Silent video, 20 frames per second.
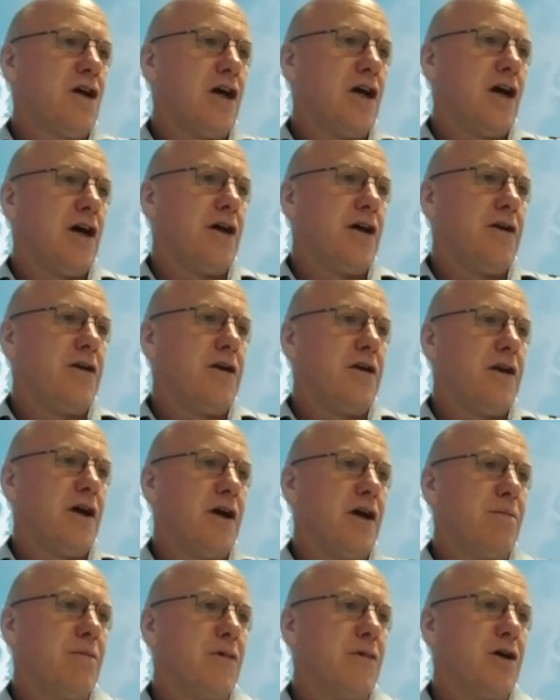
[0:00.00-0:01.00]
and
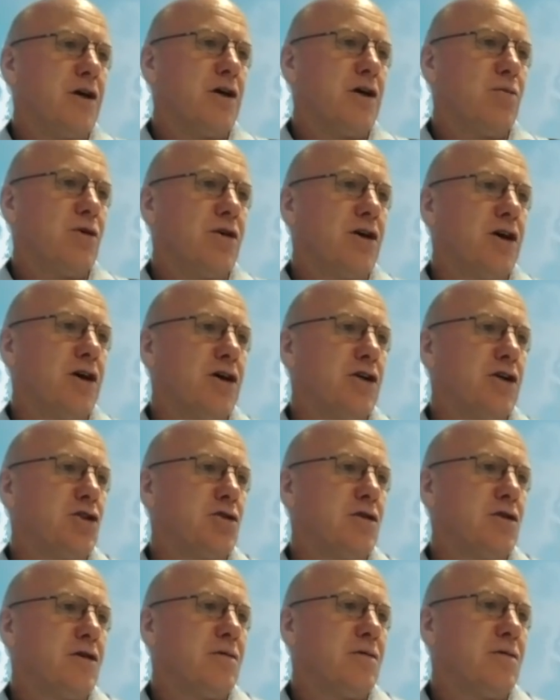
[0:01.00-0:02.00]
um, and with
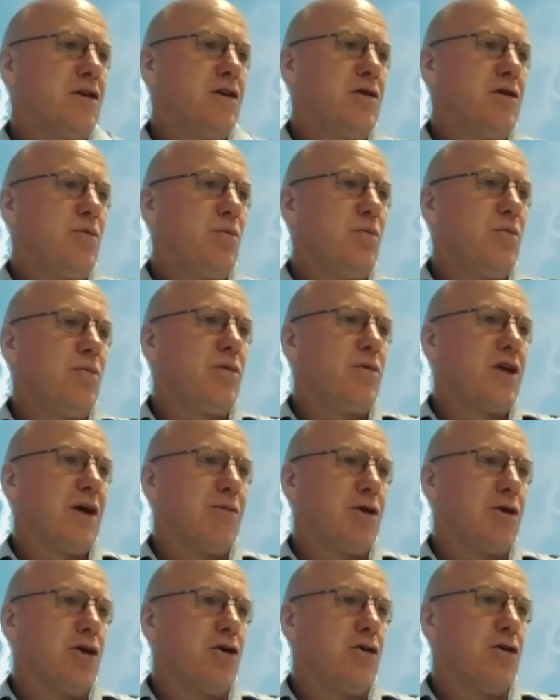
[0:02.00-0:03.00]
hydrogen
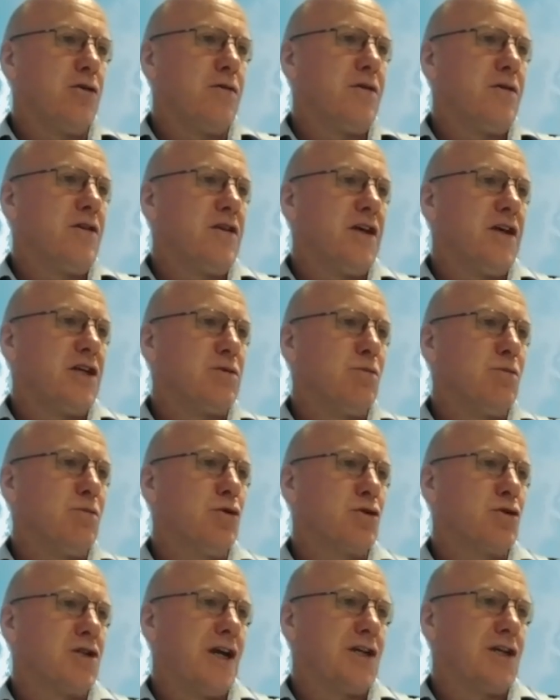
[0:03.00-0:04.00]
coming on, there's
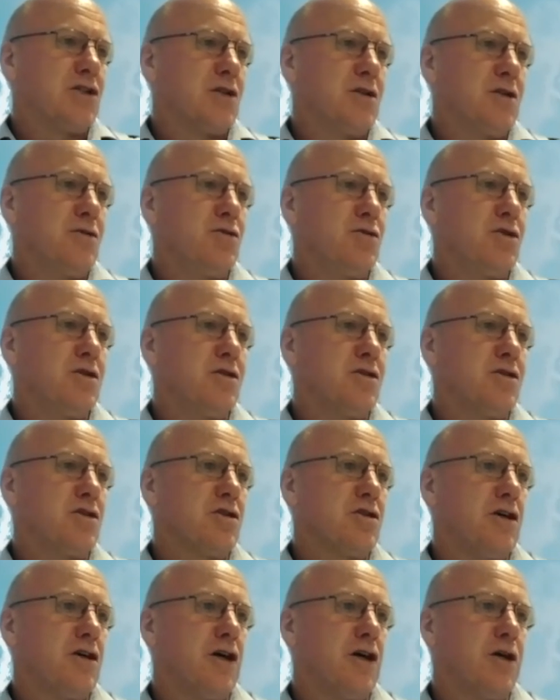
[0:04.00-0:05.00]
more tank solutions
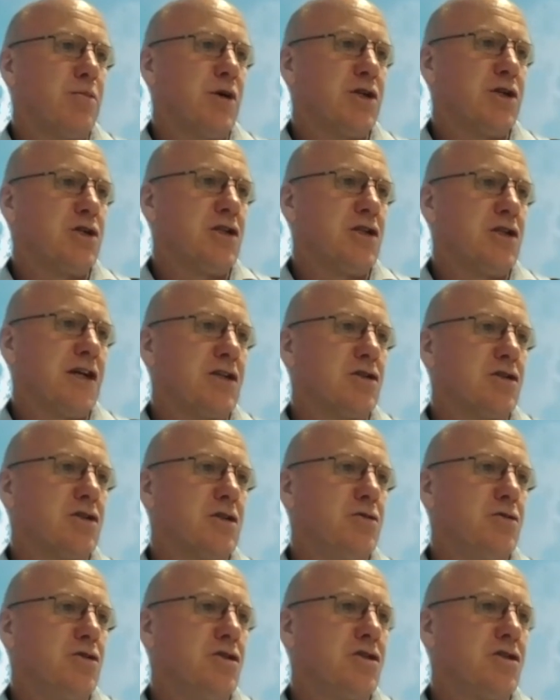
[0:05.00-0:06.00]
or high pressure tank
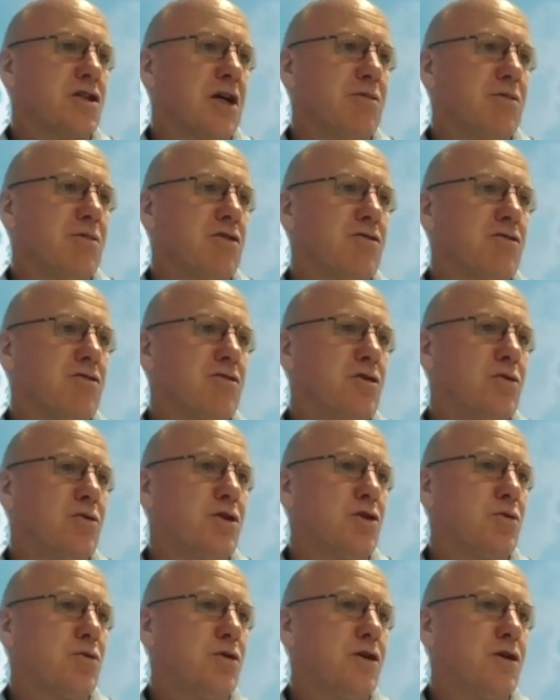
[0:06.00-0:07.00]
solutions coming through,
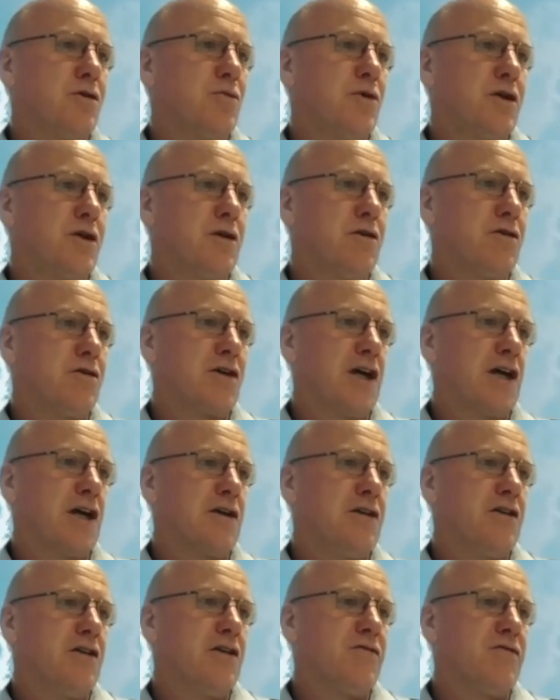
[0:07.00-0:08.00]
which we we can look at
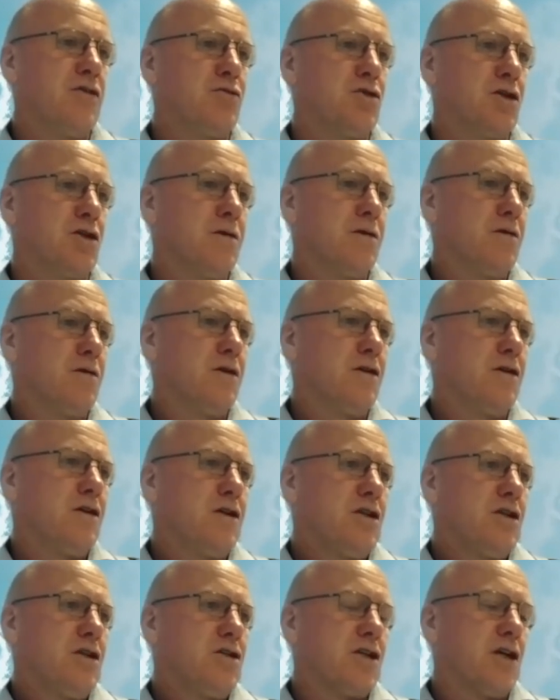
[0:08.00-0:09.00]
in the future.
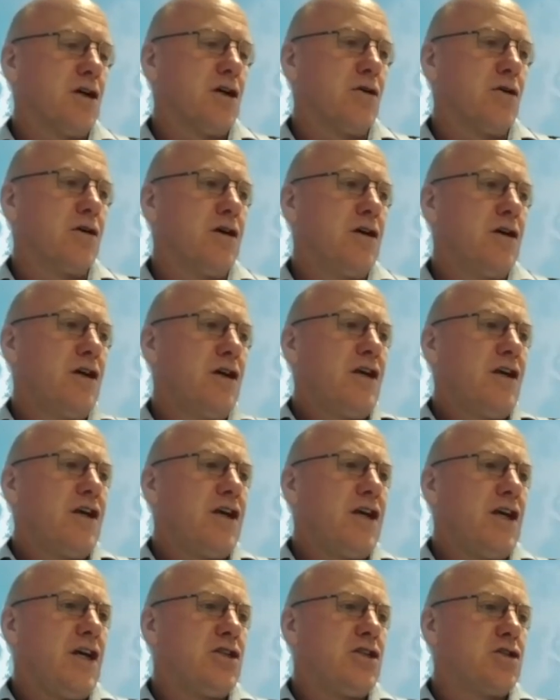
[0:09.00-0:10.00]
So
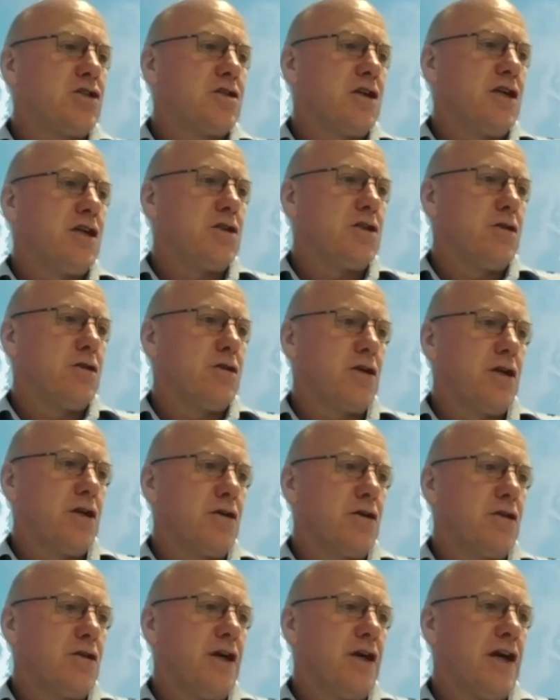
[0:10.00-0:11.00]
it's it's looking
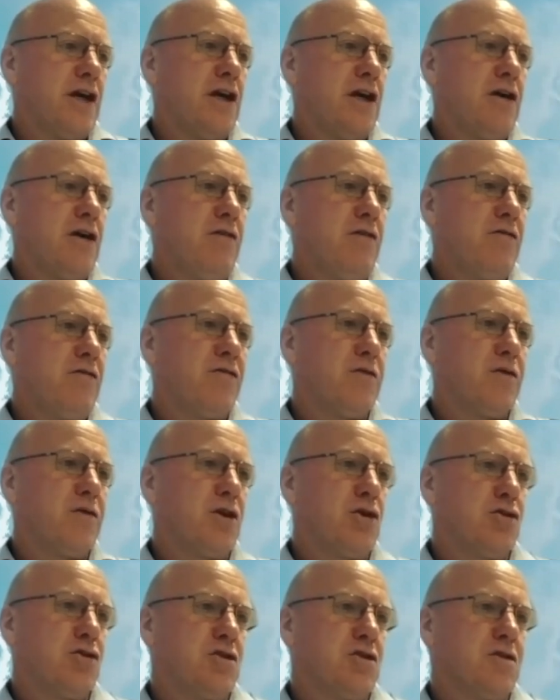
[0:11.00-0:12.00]
good there from the
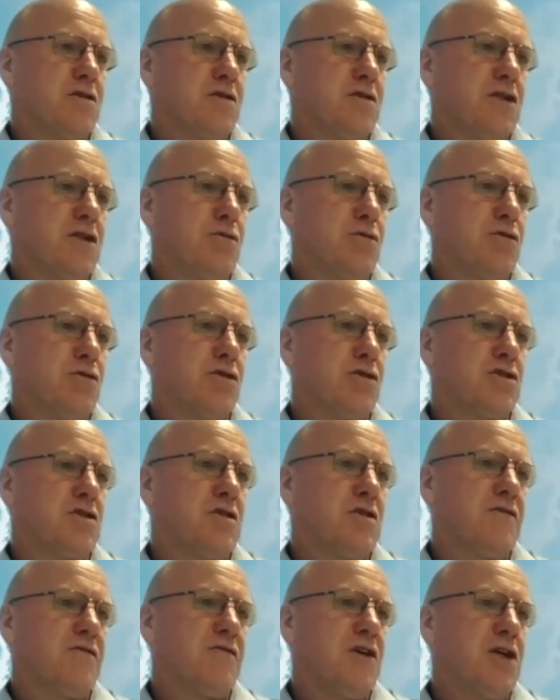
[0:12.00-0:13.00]
cost of, total cost
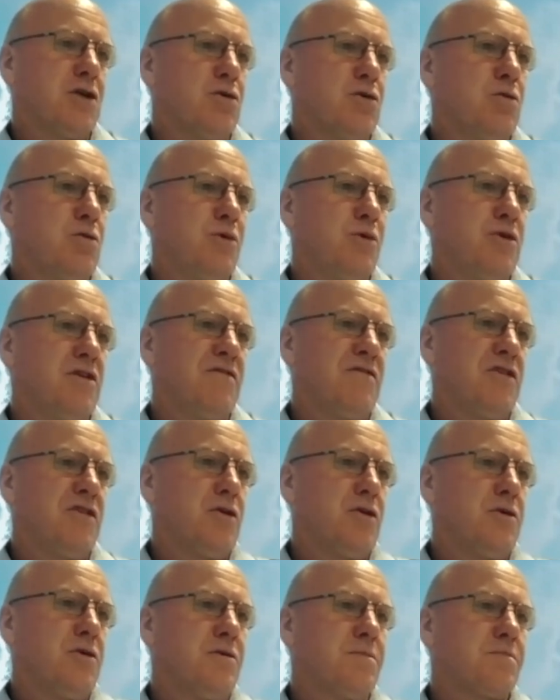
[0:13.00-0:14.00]
of the vehicle point of
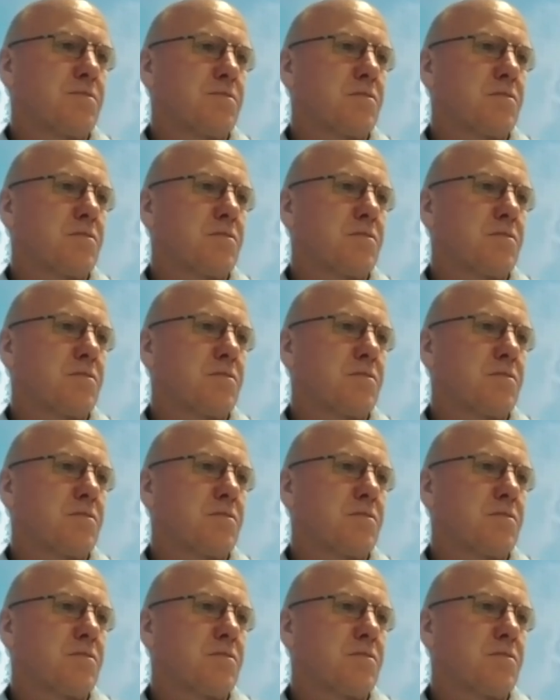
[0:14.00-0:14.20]
view.